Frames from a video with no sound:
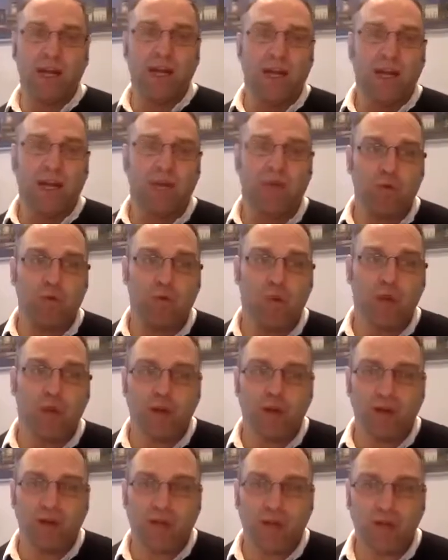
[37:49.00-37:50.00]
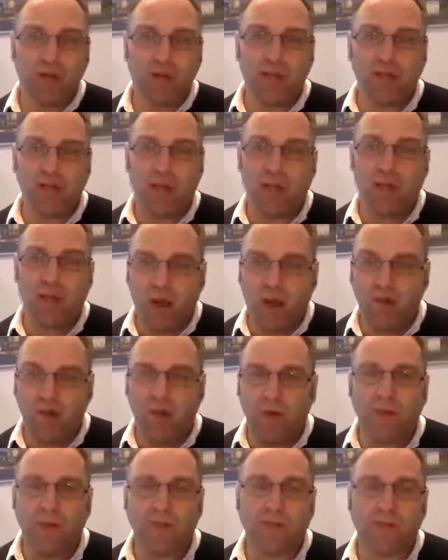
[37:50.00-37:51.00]
If you want to look at that, I'll
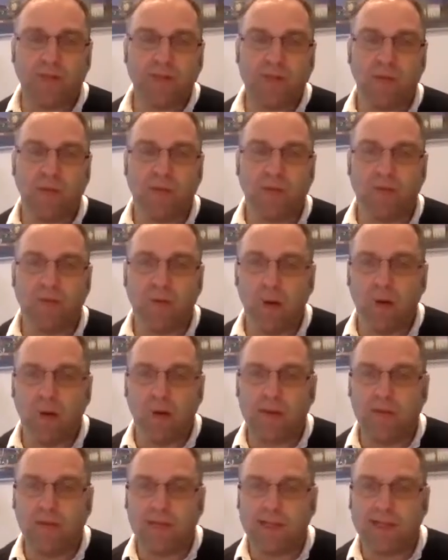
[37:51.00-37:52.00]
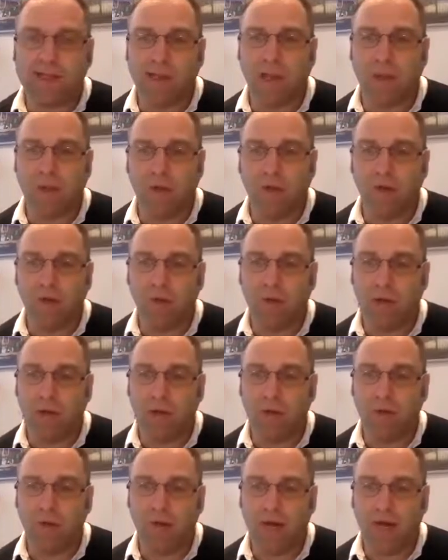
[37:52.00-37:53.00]
reference these papers. If you want to look at my second and third
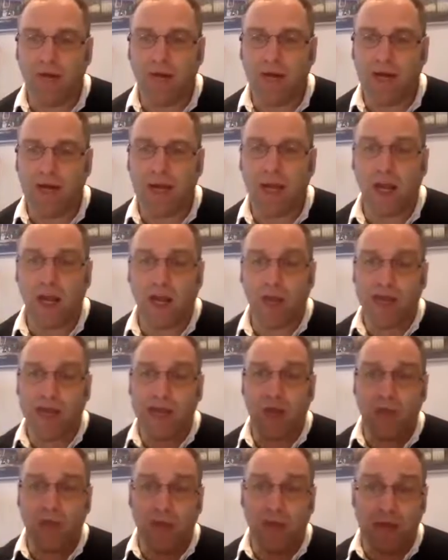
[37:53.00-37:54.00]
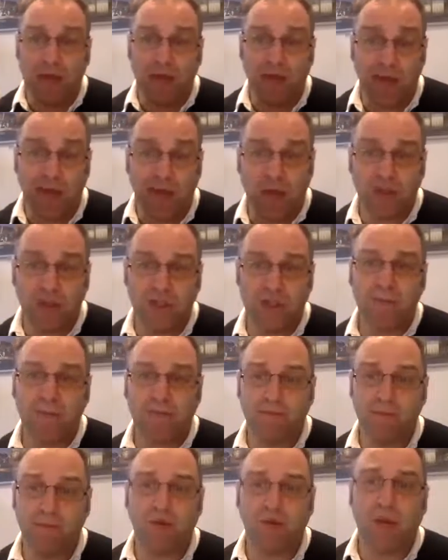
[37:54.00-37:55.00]
paper, I kind of lay out that methodology
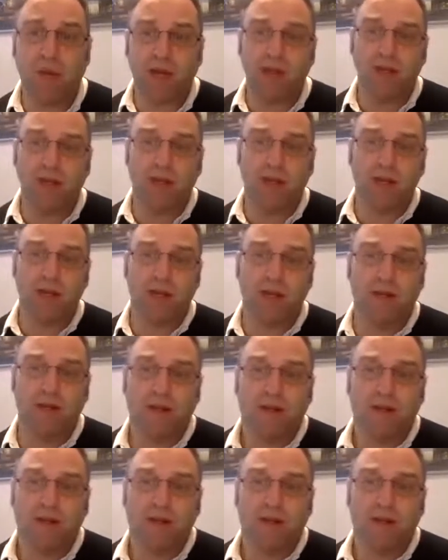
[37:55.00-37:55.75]
quite clearly